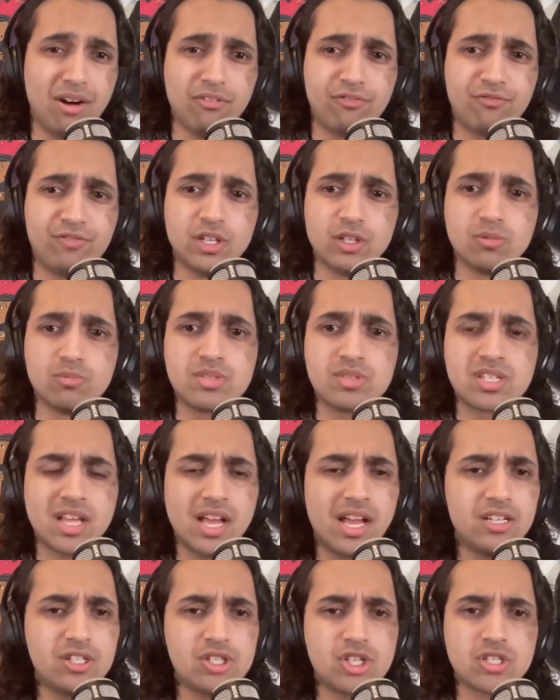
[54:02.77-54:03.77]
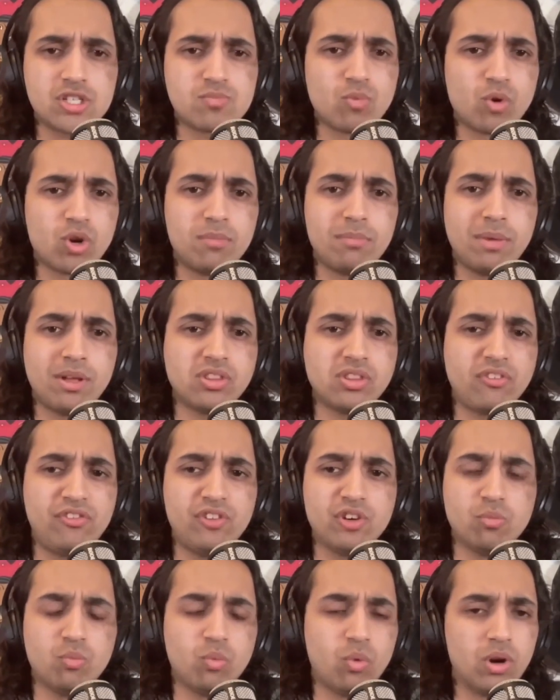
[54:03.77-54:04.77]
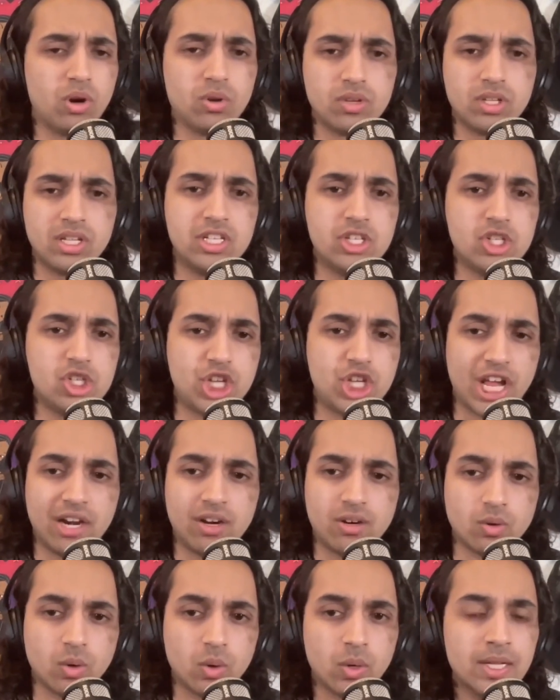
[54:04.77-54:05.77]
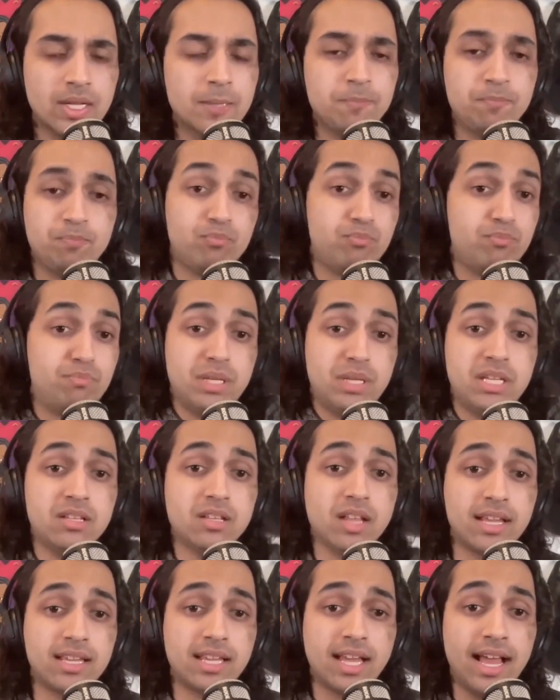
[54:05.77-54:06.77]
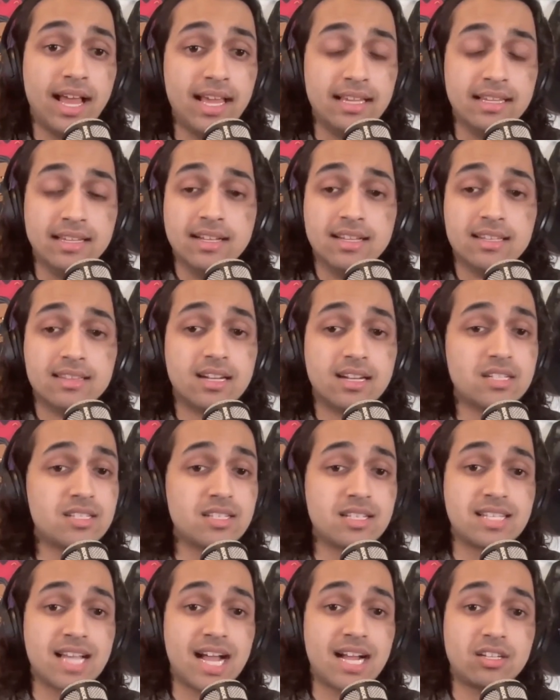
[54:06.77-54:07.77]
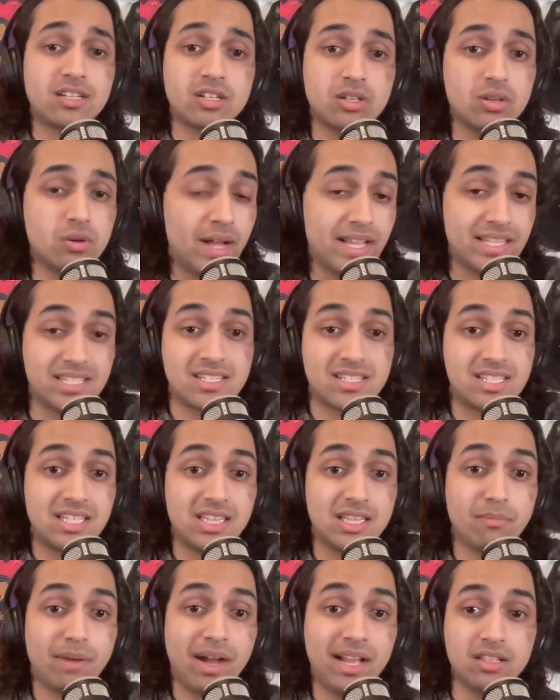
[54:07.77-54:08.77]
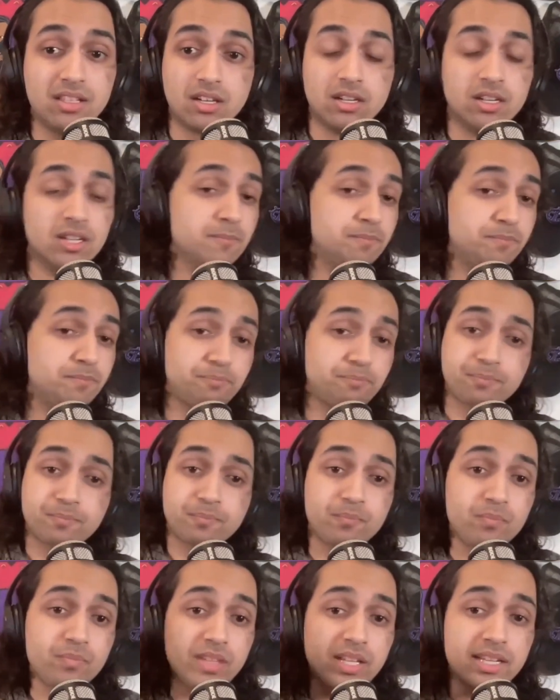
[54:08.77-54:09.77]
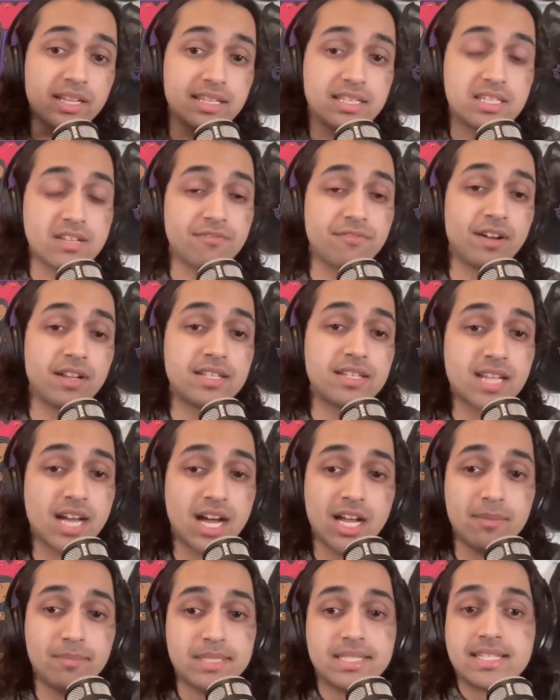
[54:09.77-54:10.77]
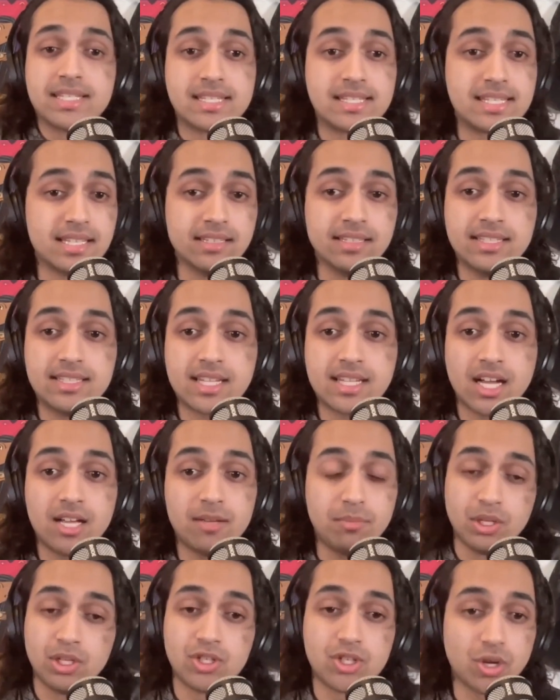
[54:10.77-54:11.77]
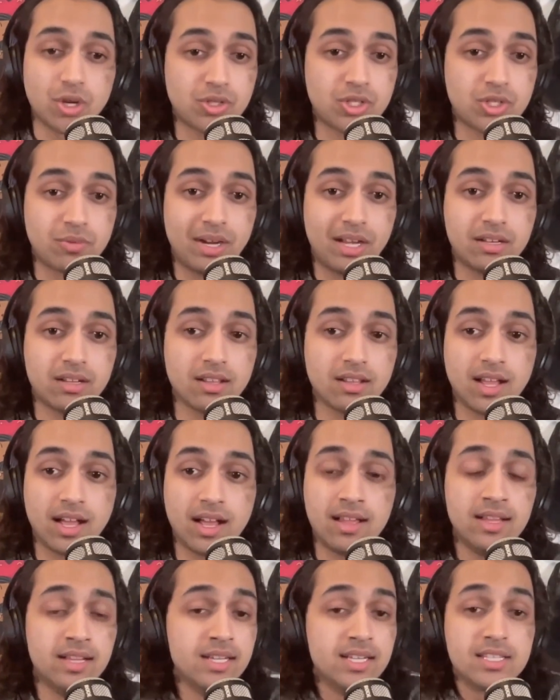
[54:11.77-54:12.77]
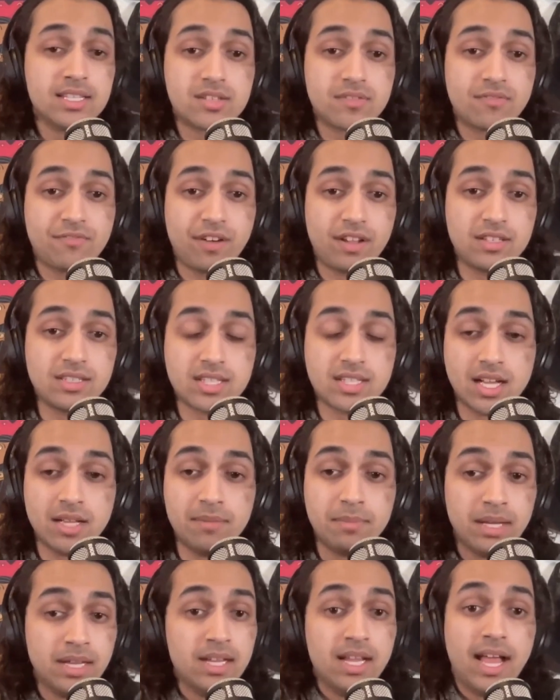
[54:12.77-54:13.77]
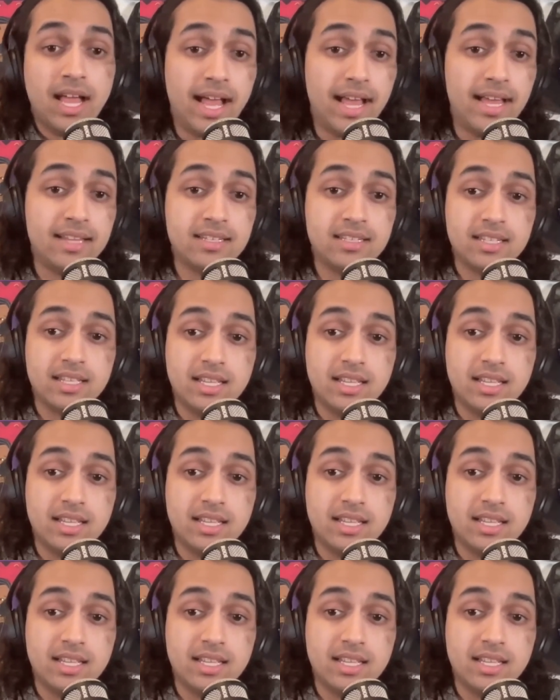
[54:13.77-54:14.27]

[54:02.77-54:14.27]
films and just more about the film world in general. Be like, hey, there's this actor who hasn't seen them either. It's a fun time. It's a silly time. He jokes around a lot. It's a fun time. And